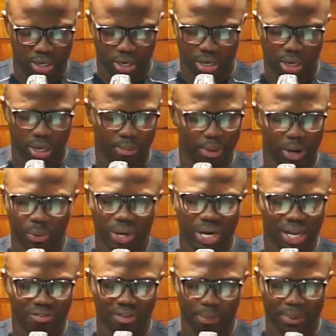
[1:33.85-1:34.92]
And may we never
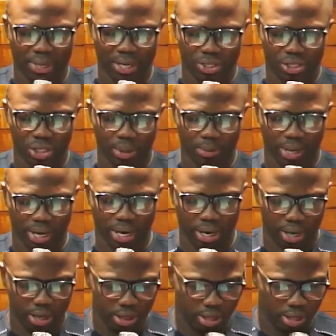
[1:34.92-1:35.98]
be the same again.
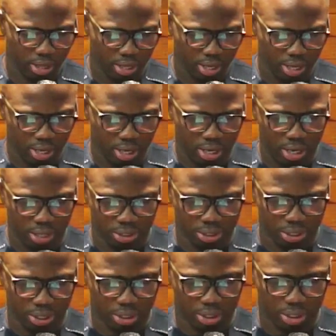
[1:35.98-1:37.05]
In
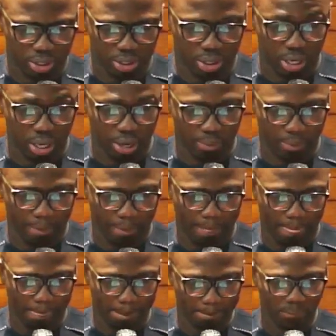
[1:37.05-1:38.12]
Jesus' name.
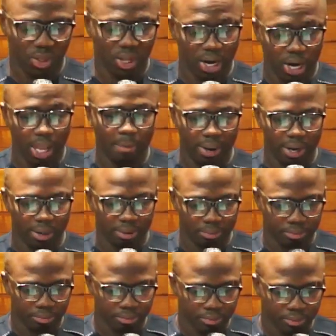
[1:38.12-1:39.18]
Amen.
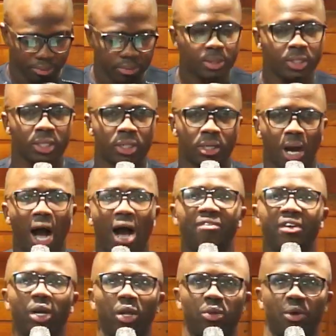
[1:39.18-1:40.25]
I have a
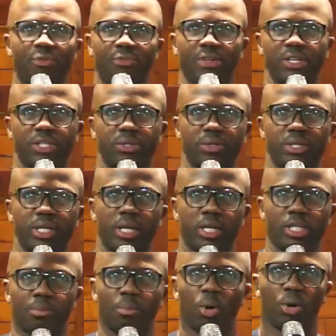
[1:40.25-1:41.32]
lot of things to say this
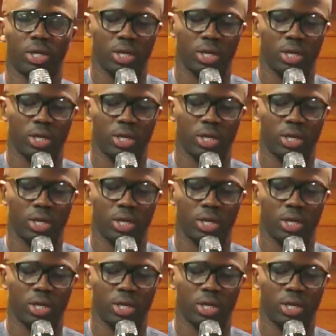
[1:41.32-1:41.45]
morning.